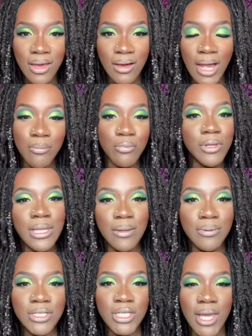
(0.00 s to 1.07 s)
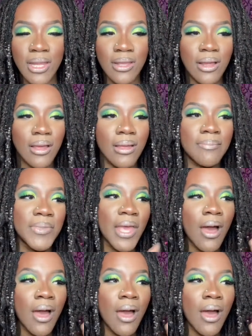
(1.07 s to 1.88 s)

I really appreciate it. All